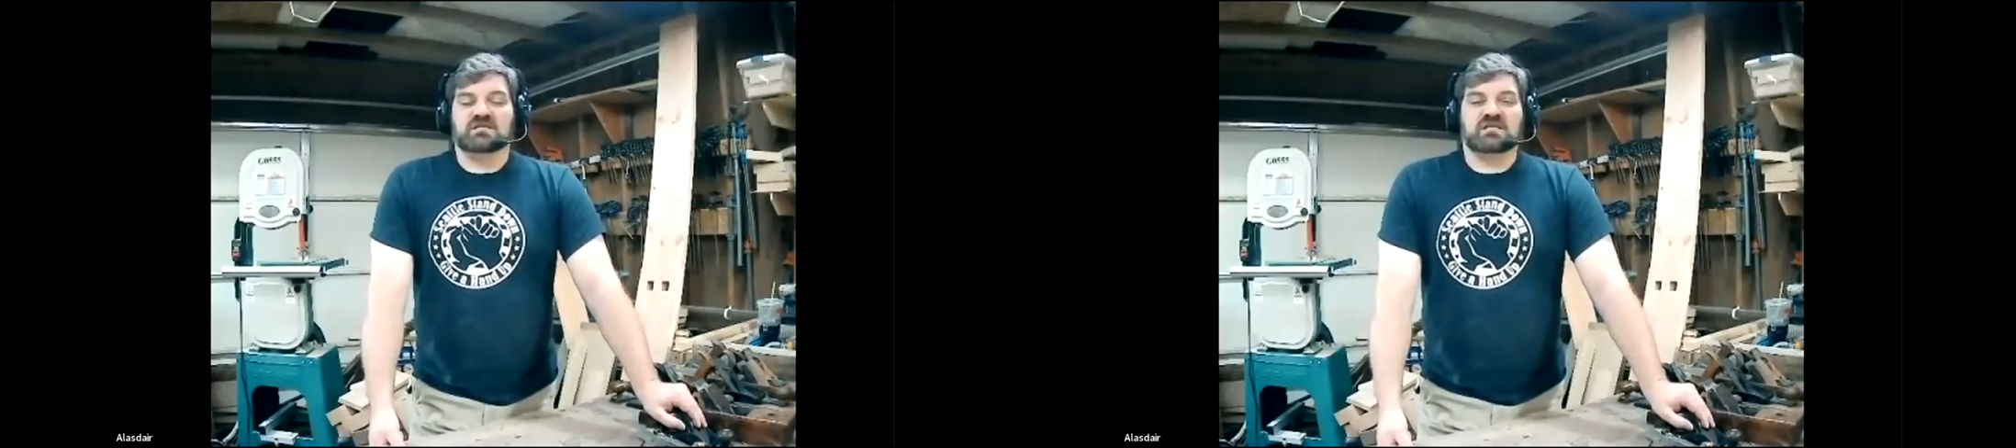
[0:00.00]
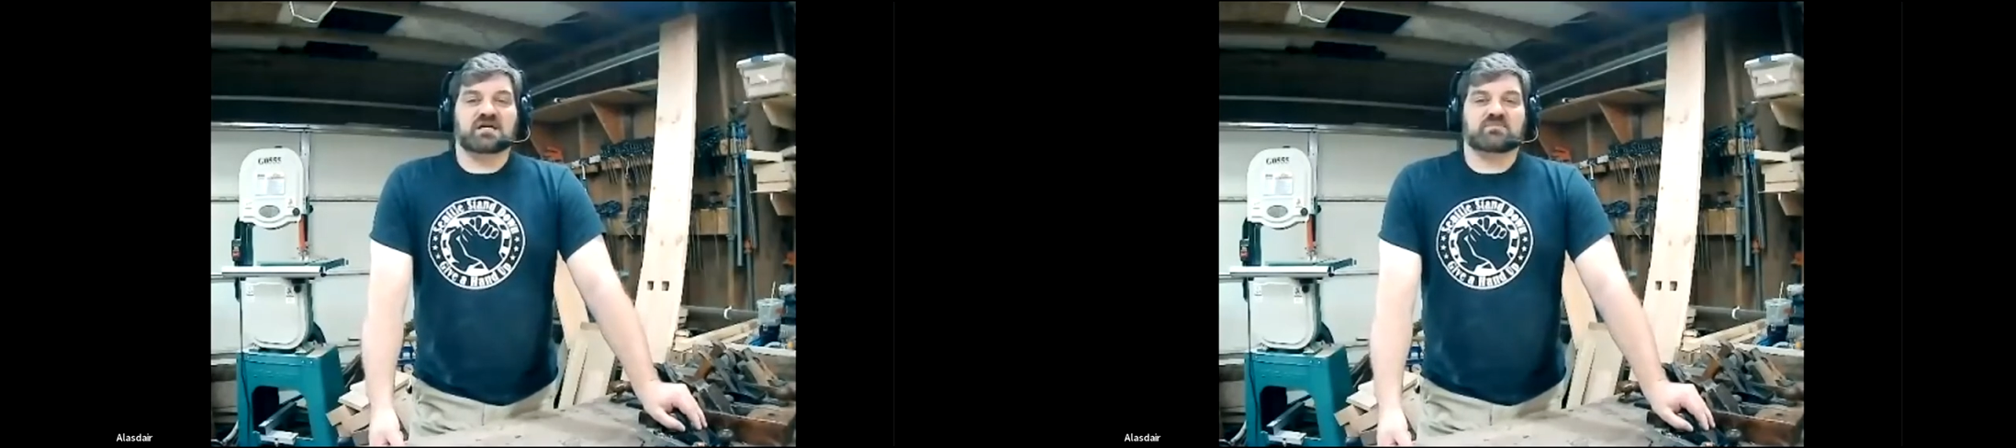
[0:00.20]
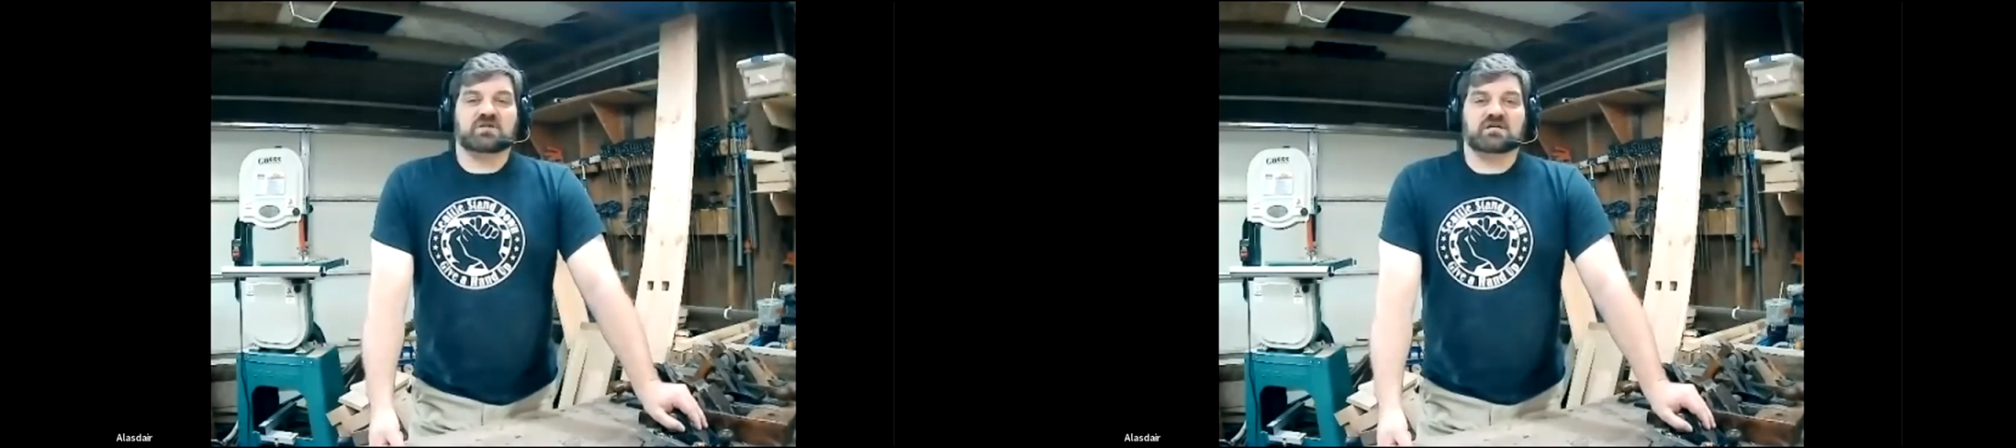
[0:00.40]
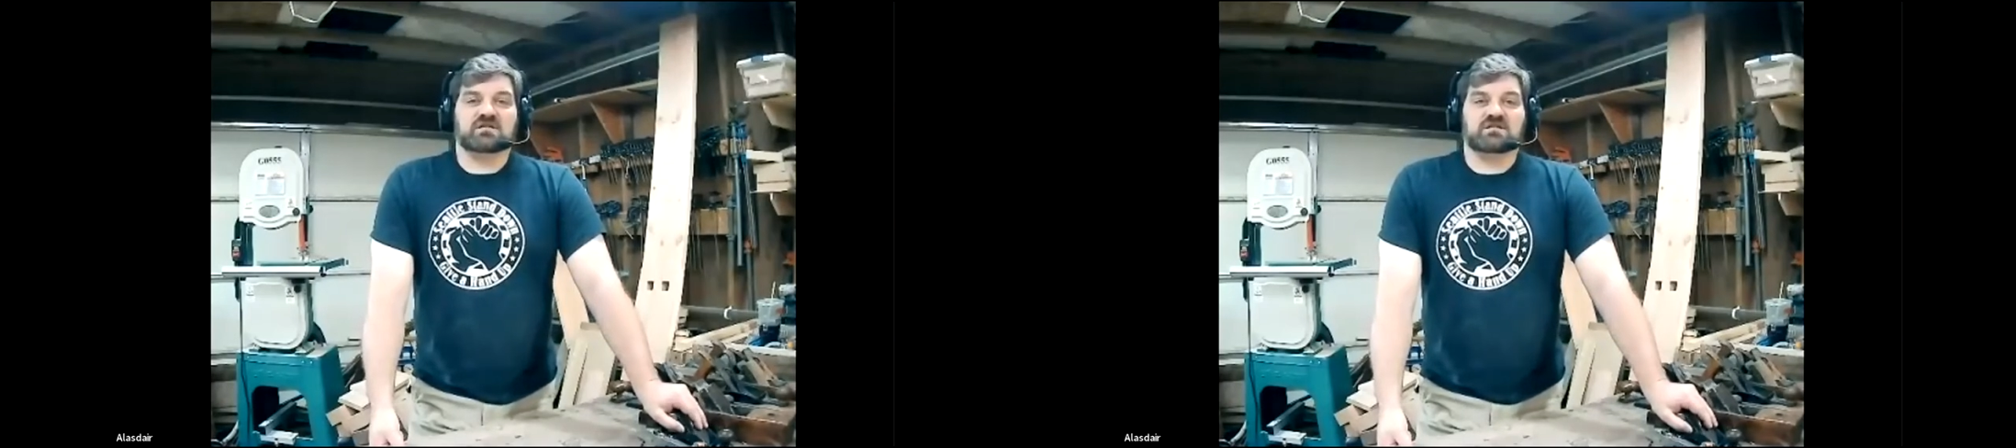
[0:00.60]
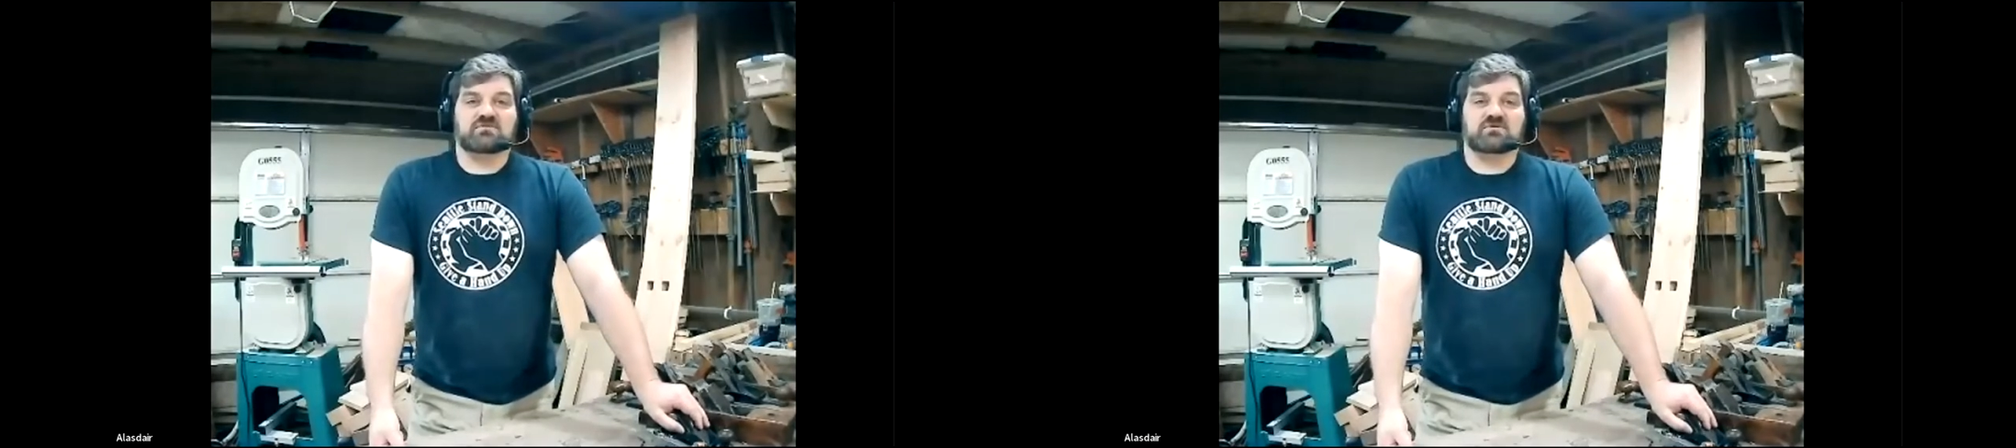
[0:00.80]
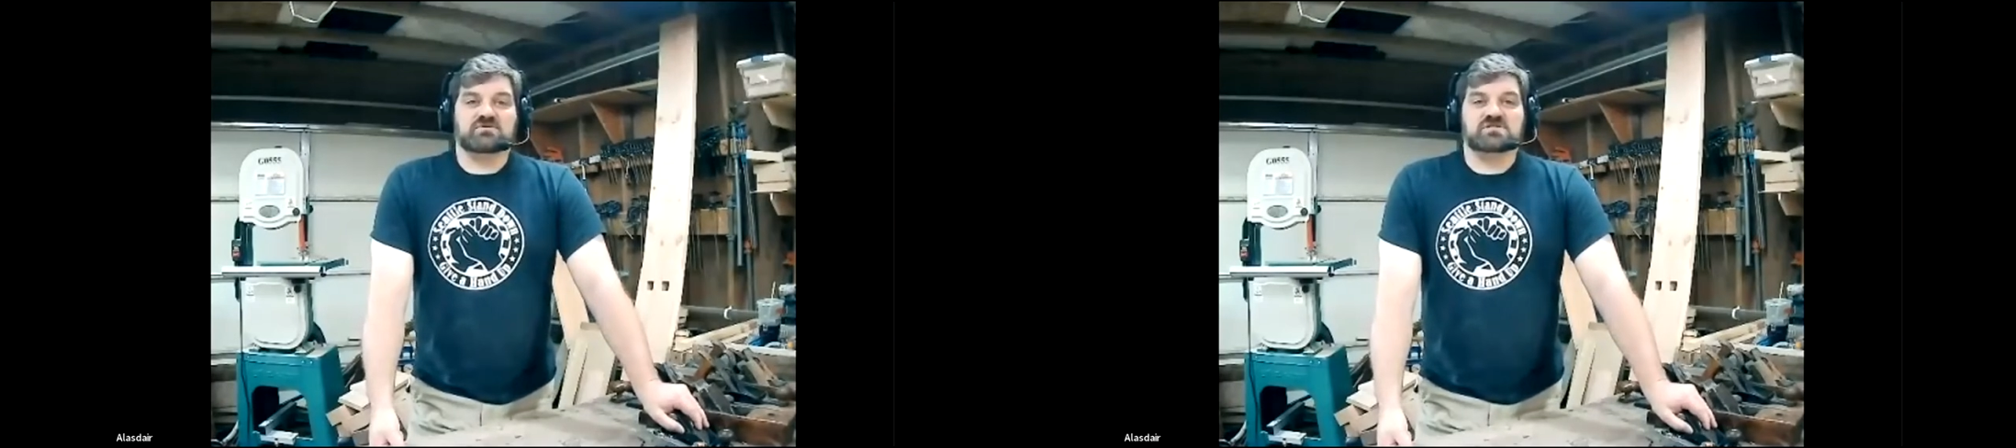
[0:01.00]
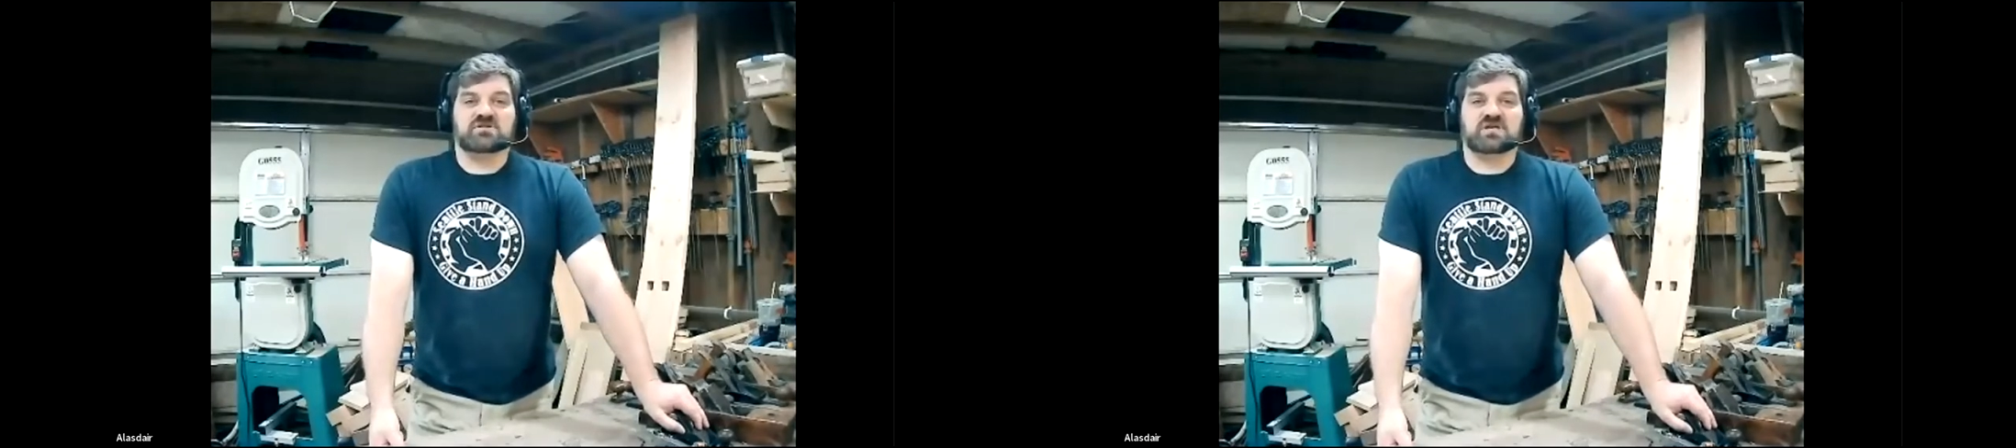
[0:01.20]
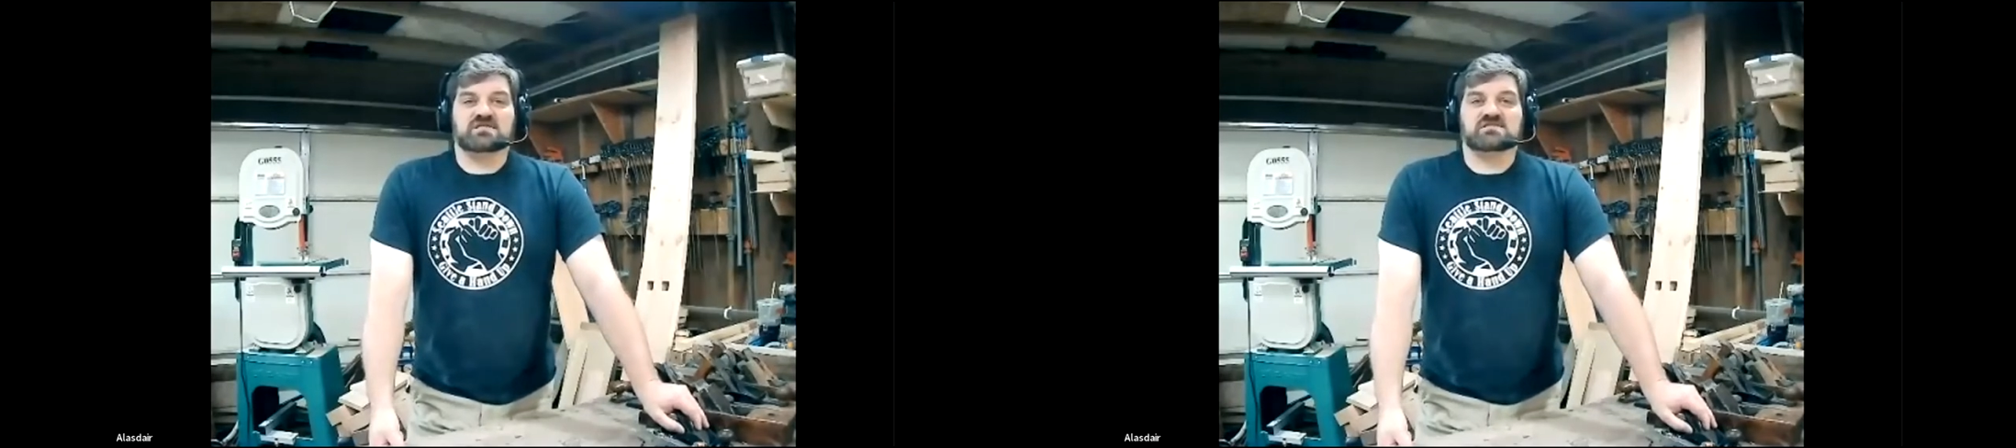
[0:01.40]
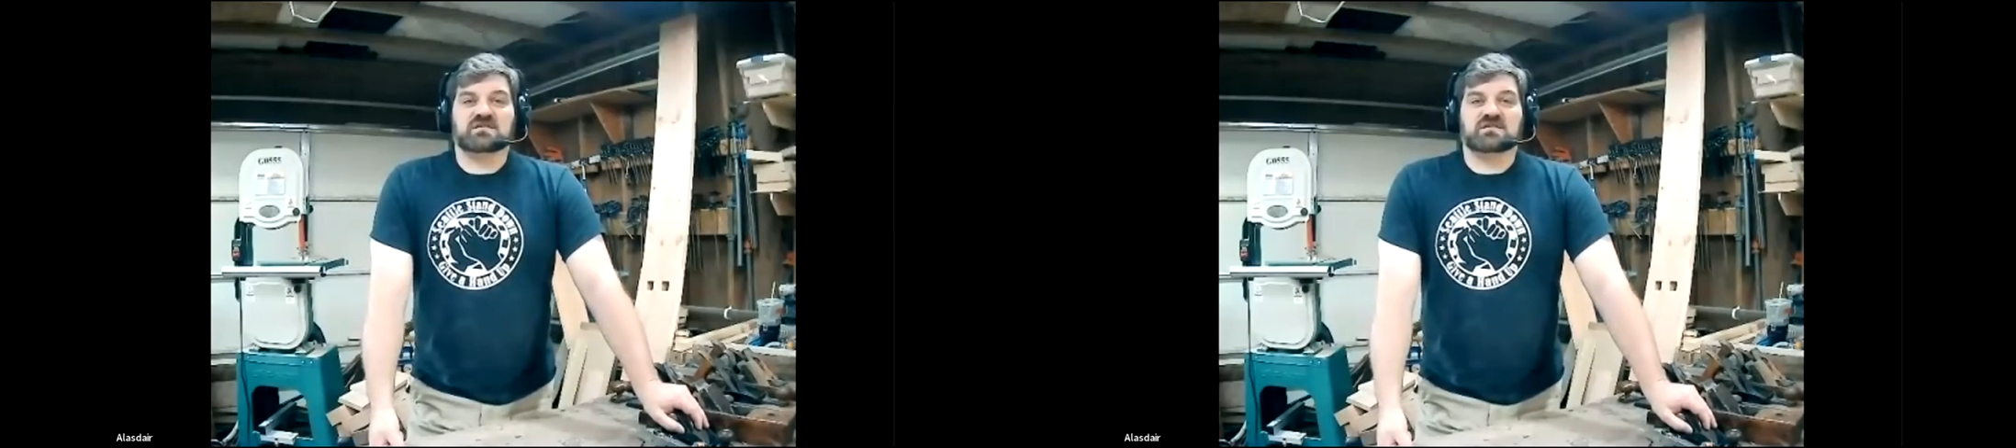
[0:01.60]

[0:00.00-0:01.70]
a lot of money on tools and things that